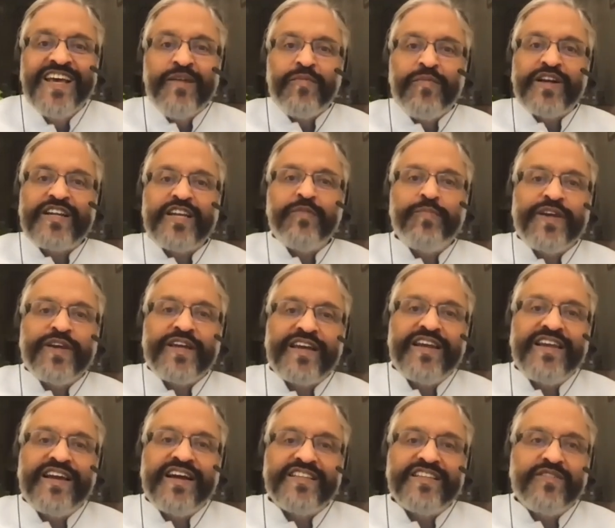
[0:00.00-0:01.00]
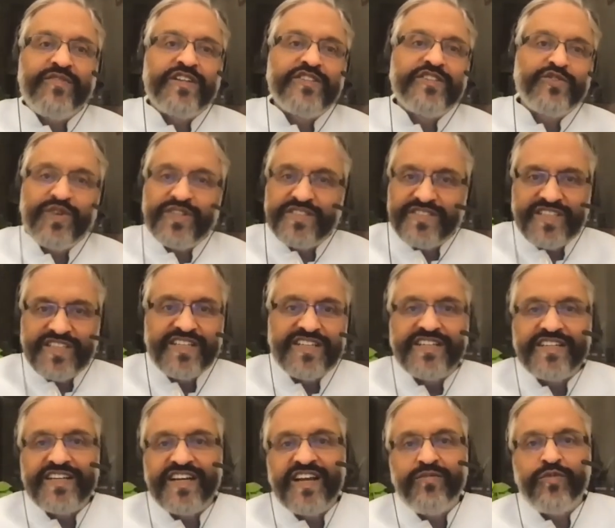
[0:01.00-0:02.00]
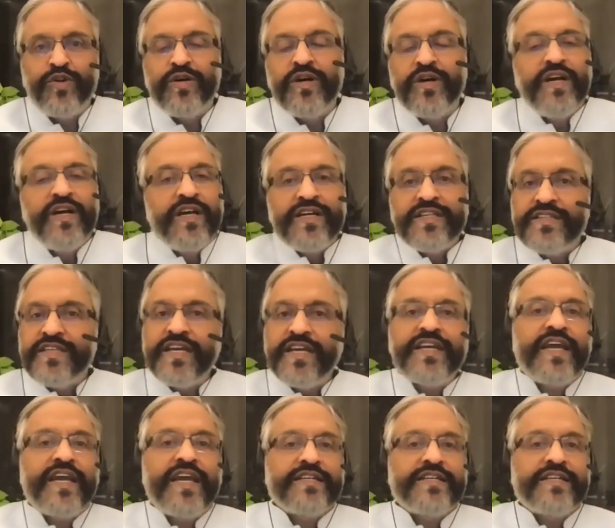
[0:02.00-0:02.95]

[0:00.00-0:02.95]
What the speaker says: but typically are the ones who are sicker and they get